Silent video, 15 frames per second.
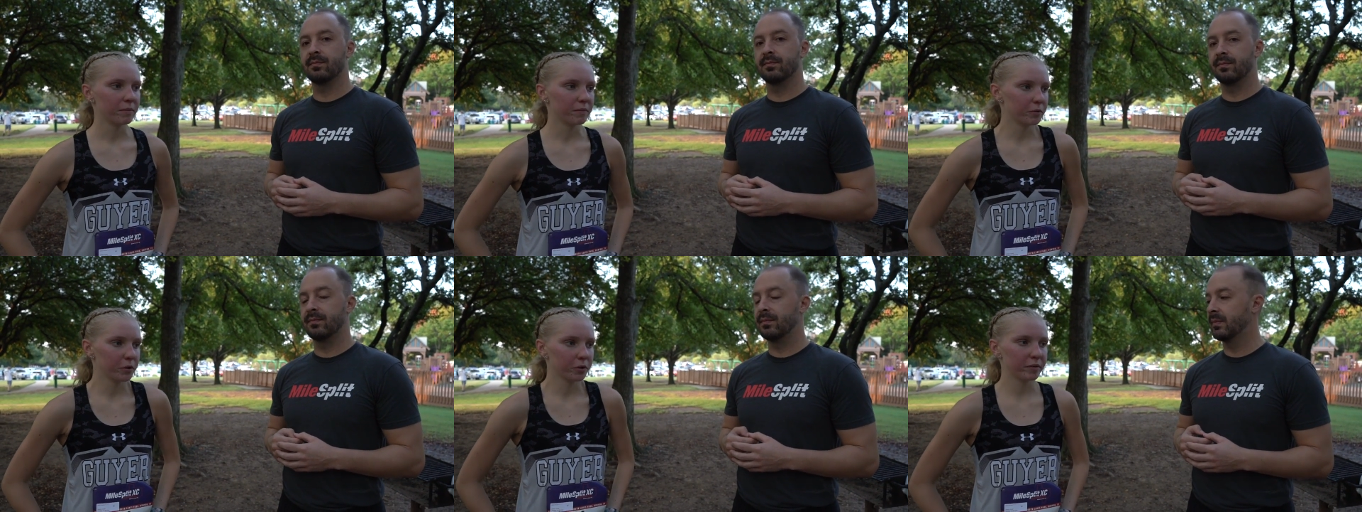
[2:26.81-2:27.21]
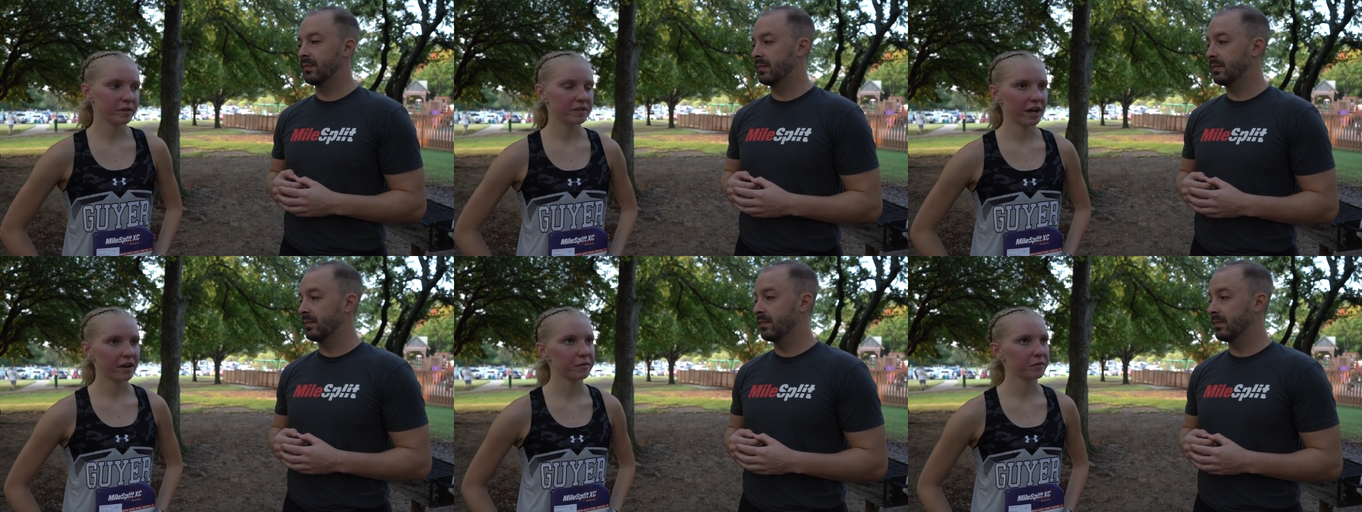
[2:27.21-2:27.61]
Speaker 1: improvements
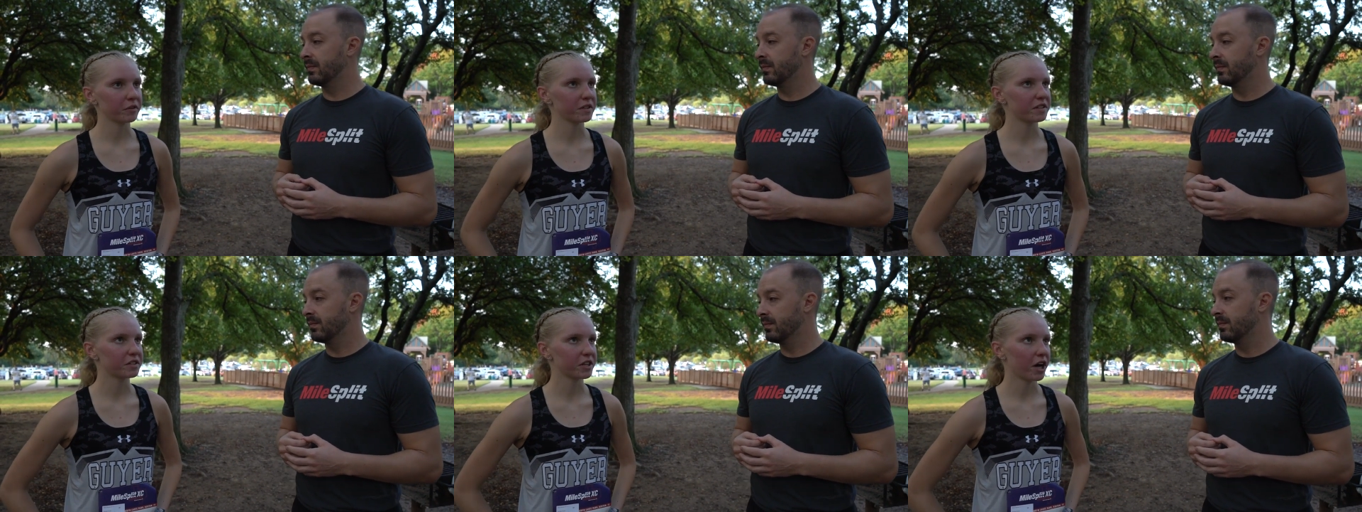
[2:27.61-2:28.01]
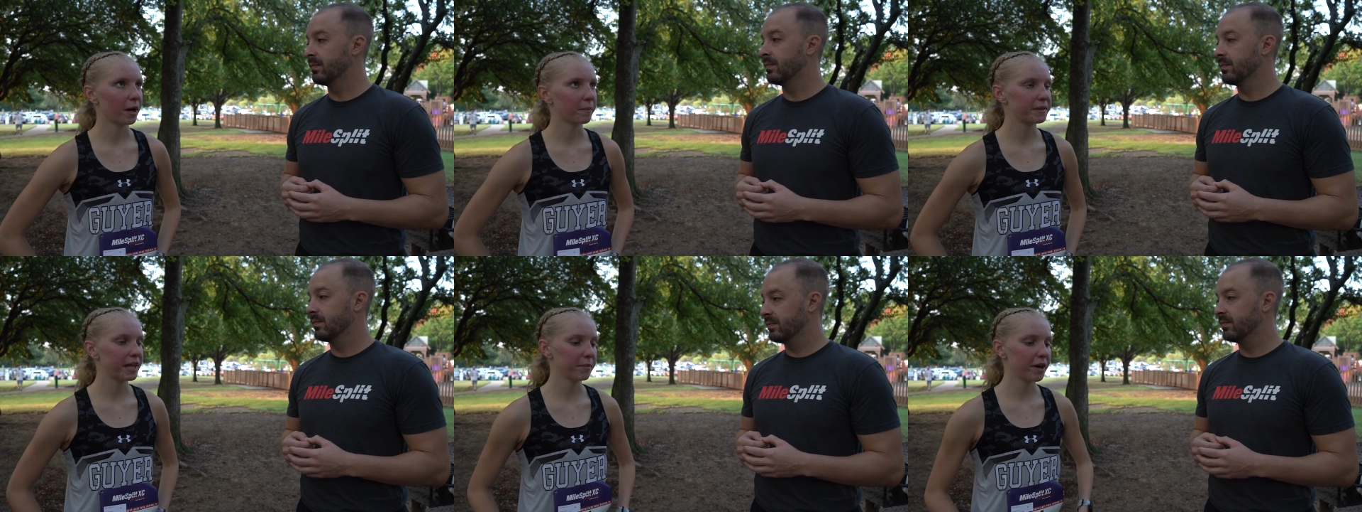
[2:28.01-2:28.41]
haven't really
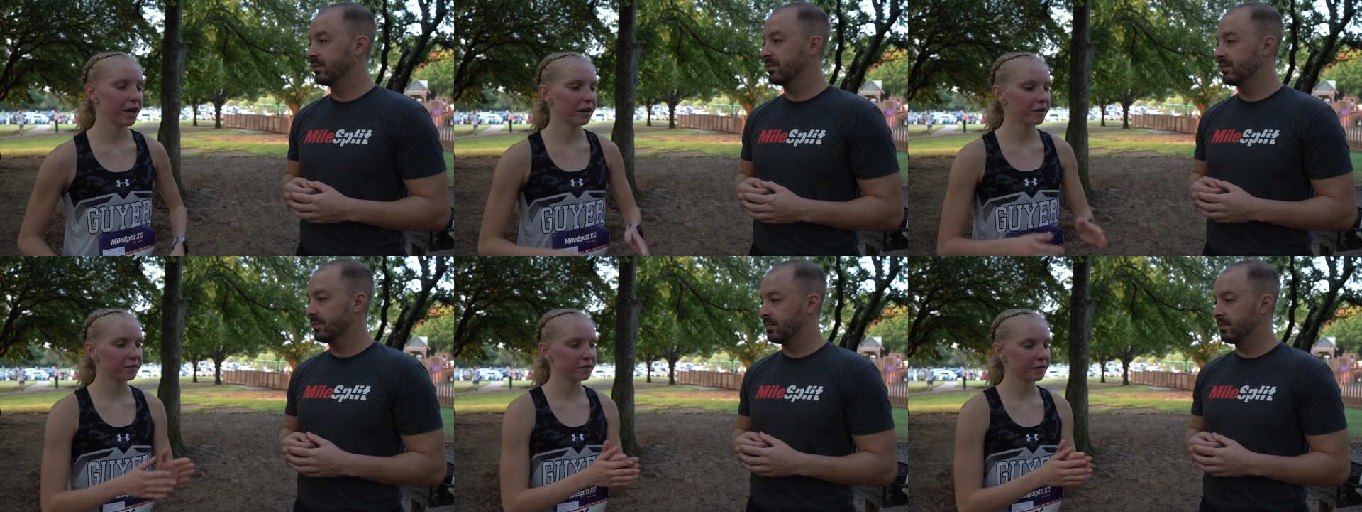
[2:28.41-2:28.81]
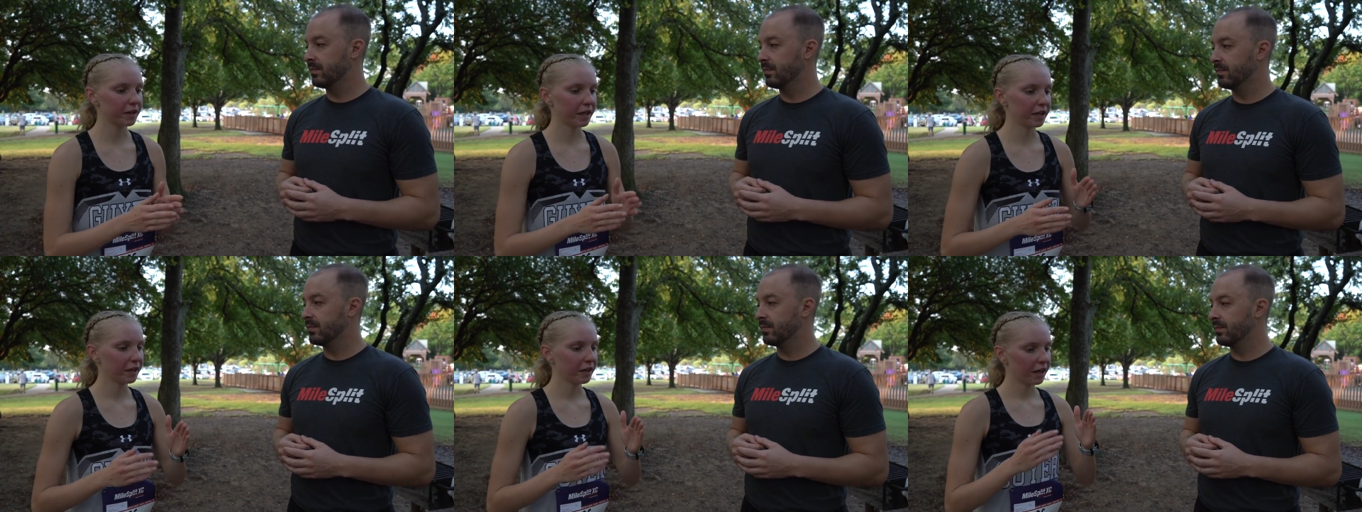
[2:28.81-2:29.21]
stopped. They might have, like,